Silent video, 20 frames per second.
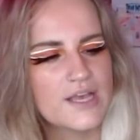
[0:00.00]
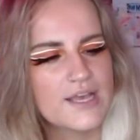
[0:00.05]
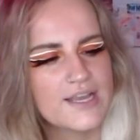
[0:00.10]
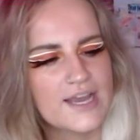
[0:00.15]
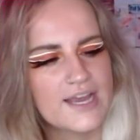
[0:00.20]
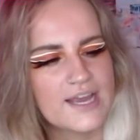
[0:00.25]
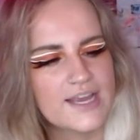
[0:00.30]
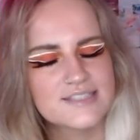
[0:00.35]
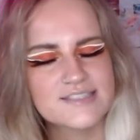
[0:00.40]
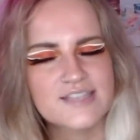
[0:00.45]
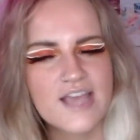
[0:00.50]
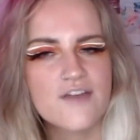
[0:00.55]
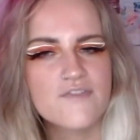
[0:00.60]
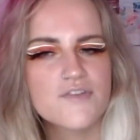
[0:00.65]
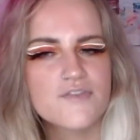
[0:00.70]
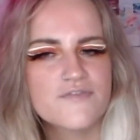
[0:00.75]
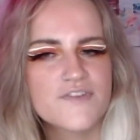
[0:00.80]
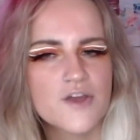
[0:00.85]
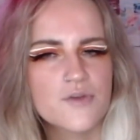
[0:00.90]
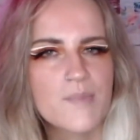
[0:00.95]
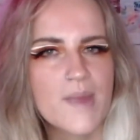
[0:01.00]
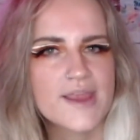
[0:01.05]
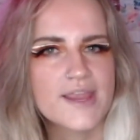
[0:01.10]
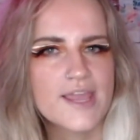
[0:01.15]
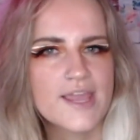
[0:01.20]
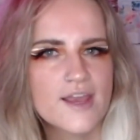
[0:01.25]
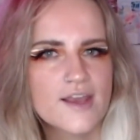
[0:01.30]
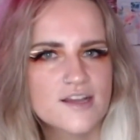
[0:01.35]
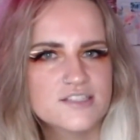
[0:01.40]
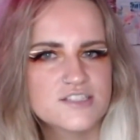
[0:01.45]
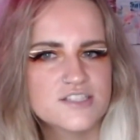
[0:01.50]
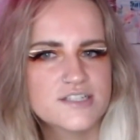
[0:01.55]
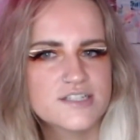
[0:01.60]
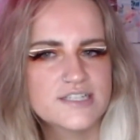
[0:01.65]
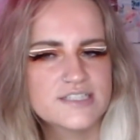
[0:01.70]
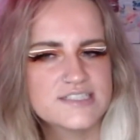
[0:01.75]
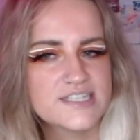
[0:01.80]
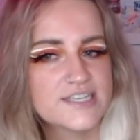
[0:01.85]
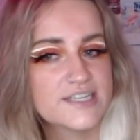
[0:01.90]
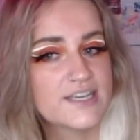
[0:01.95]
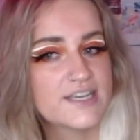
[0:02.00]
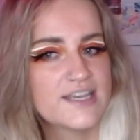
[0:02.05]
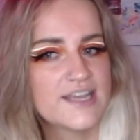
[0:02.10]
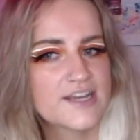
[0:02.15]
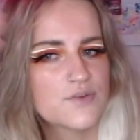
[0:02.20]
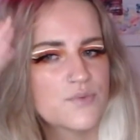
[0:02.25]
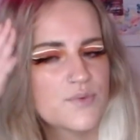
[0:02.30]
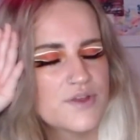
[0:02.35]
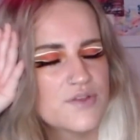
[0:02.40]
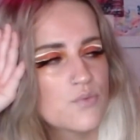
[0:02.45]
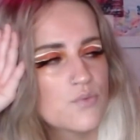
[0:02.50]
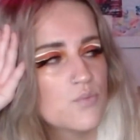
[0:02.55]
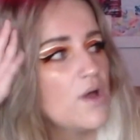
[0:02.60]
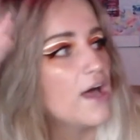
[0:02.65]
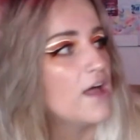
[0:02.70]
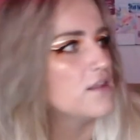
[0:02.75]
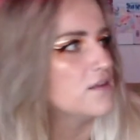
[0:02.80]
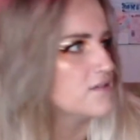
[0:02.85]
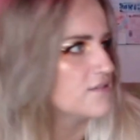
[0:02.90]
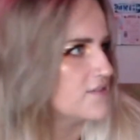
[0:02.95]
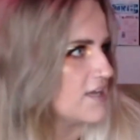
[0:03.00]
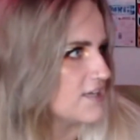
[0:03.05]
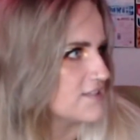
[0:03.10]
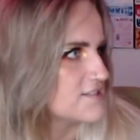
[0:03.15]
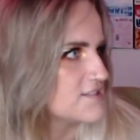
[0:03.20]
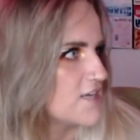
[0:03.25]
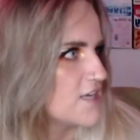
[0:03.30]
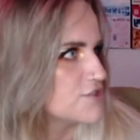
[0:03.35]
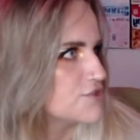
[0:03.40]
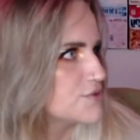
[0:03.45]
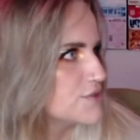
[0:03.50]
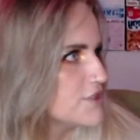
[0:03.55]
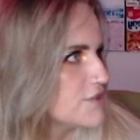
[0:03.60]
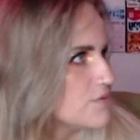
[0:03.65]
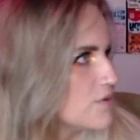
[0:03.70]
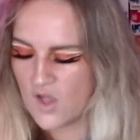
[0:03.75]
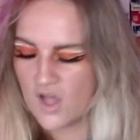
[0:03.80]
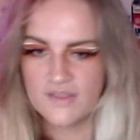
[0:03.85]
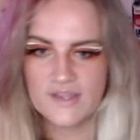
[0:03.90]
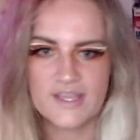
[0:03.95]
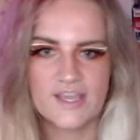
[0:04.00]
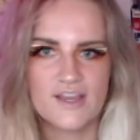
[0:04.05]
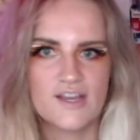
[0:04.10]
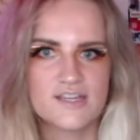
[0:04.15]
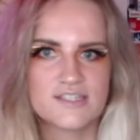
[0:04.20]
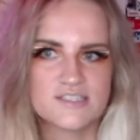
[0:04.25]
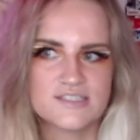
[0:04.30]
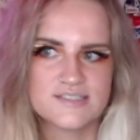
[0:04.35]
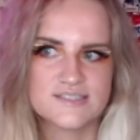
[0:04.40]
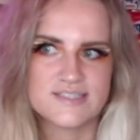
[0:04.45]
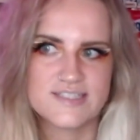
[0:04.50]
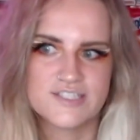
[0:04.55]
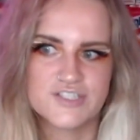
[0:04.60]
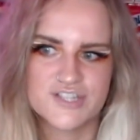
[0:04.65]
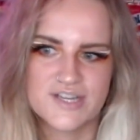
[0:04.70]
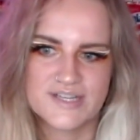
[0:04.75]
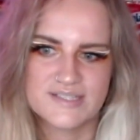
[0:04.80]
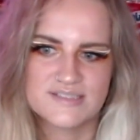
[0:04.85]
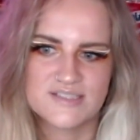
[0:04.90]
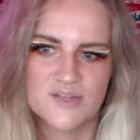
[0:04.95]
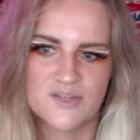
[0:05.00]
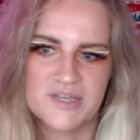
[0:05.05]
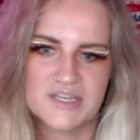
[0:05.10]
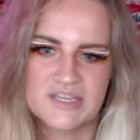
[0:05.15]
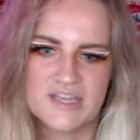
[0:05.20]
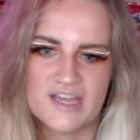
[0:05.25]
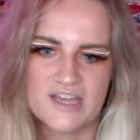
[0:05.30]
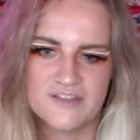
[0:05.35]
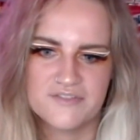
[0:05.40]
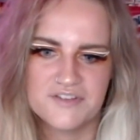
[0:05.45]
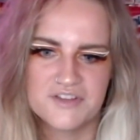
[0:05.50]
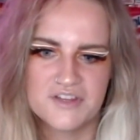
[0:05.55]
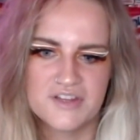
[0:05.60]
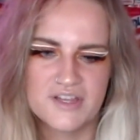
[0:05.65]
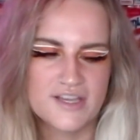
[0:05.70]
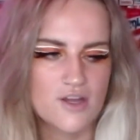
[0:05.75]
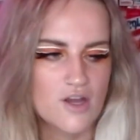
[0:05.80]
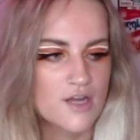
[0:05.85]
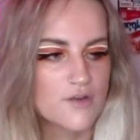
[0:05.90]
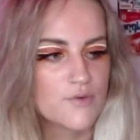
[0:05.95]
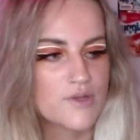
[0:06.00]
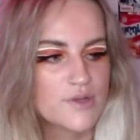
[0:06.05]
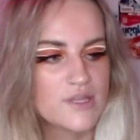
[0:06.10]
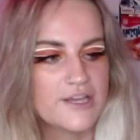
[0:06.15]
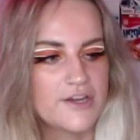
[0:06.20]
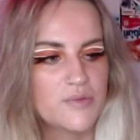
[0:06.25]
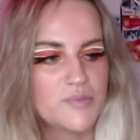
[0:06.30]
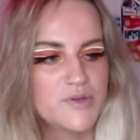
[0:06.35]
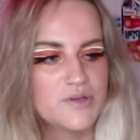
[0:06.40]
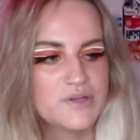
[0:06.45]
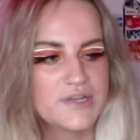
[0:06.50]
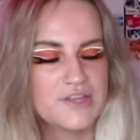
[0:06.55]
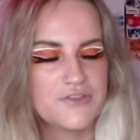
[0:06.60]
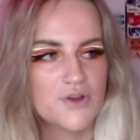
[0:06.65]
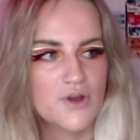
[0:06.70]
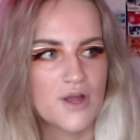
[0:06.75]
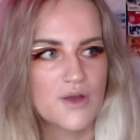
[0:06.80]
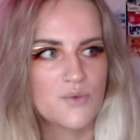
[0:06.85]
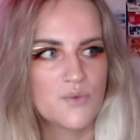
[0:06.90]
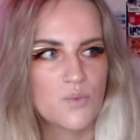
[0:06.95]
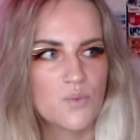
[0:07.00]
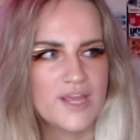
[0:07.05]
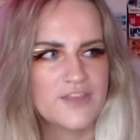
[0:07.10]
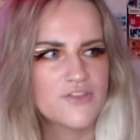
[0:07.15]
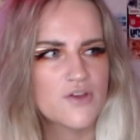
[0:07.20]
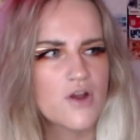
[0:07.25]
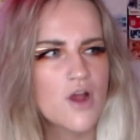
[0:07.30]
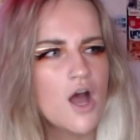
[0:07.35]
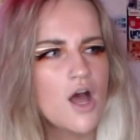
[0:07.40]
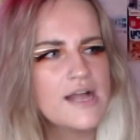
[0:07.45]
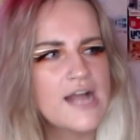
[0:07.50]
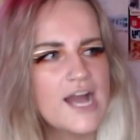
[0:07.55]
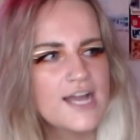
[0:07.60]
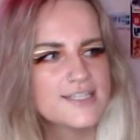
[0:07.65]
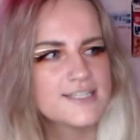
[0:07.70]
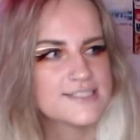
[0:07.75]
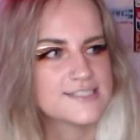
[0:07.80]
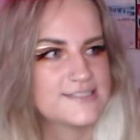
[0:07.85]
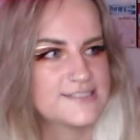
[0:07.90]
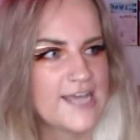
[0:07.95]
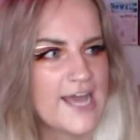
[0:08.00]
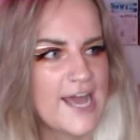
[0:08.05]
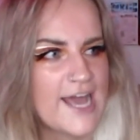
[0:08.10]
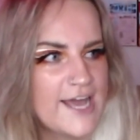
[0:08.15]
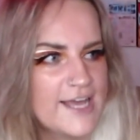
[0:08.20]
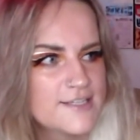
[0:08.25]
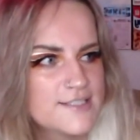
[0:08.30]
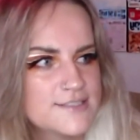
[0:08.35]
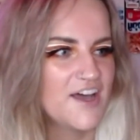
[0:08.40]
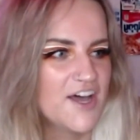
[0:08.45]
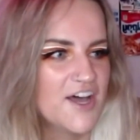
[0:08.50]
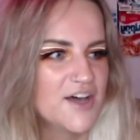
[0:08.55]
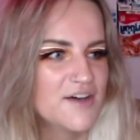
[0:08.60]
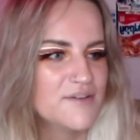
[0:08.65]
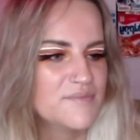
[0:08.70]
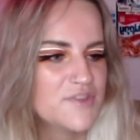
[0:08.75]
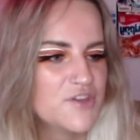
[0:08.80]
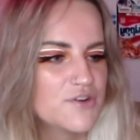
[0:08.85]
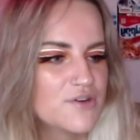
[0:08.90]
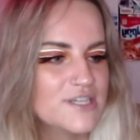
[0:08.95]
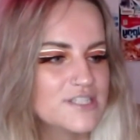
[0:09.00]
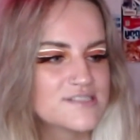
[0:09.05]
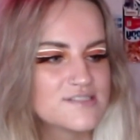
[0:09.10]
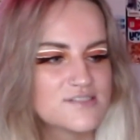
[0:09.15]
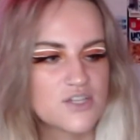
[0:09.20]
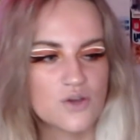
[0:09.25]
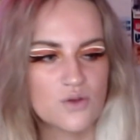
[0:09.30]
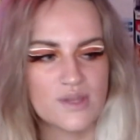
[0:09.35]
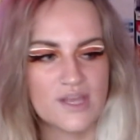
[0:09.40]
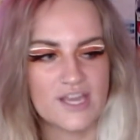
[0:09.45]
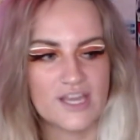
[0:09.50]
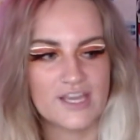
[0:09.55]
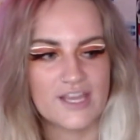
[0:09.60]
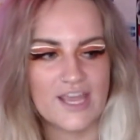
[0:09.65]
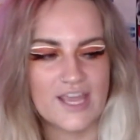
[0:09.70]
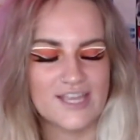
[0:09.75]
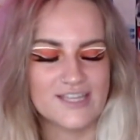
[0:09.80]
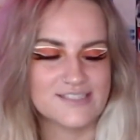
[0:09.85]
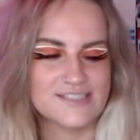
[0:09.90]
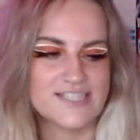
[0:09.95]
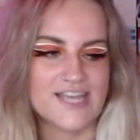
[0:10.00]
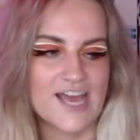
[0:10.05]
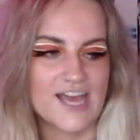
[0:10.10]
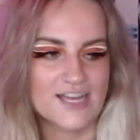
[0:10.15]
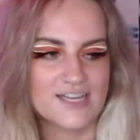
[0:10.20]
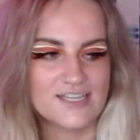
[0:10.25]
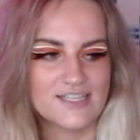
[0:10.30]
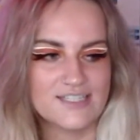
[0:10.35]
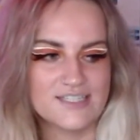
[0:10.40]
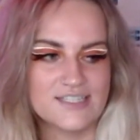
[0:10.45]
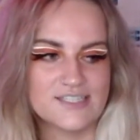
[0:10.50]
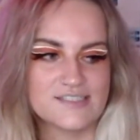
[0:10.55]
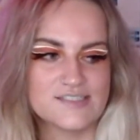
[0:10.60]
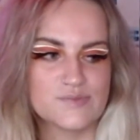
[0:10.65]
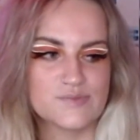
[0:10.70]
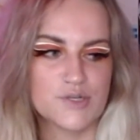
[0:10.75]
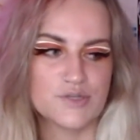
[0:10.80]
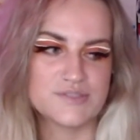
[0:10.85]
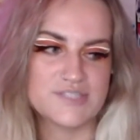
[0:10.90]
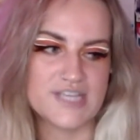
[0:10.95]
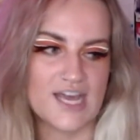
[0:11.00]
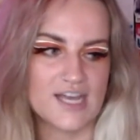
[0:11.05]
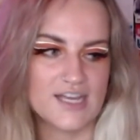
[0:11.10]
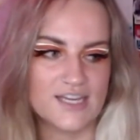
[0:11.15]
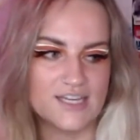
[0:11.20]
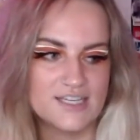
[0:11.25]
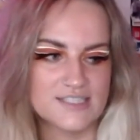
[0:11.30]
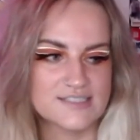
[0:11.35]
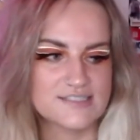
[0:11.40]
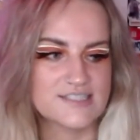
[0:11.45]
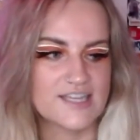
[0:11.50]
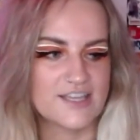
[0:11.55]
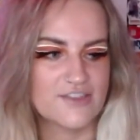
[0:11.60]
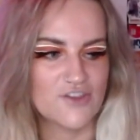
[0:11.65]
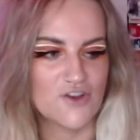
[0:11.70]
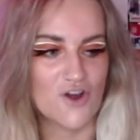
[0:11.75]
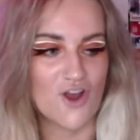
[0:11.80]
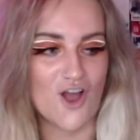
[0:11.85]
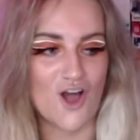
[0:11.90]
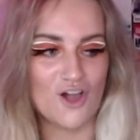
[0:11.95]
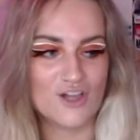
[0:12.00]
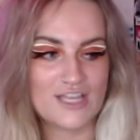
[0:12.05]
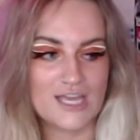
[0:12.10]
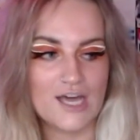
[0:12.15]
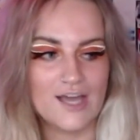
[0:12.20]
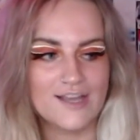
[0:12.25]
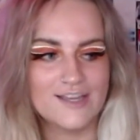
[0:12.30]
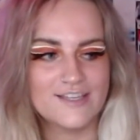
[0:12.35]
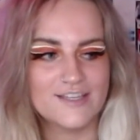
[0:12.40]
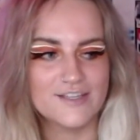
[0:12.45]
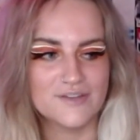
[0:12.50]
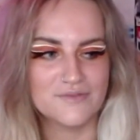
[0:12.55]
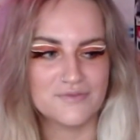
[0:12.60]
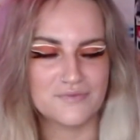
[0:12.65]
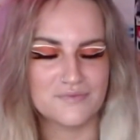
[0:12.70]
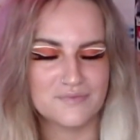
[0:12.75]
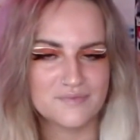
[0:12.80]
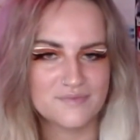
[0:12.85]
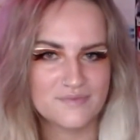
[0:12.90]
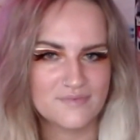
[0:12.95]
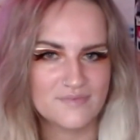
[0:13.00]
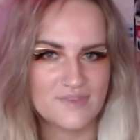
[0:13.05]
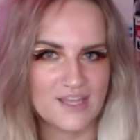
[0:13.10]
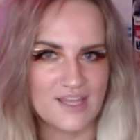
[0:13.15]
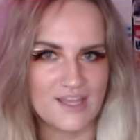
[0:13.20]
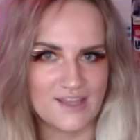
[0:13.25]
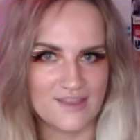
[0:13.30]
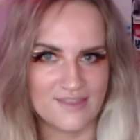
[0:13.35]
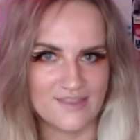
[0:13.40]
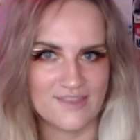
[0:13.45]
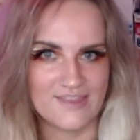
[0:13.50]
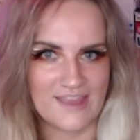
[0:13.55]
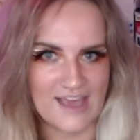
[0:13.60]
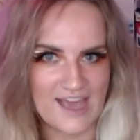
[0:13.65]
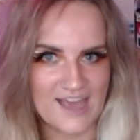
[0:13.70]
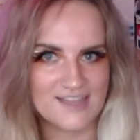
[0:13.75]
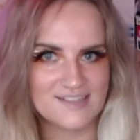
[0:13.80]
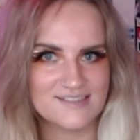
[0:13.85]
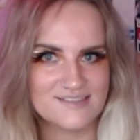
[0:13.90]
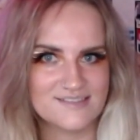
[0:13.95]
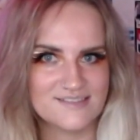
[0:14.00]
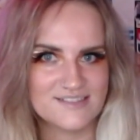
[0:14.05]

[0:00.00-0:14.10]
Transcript: I, I guess I haven't found my character to connect with. Well, that's not true. All the characters in Chainsaw Man I feel like are relatable in their own way. They're all kind of sad. Um, there is no like antagonist, protagonist. Like they're all kind of in that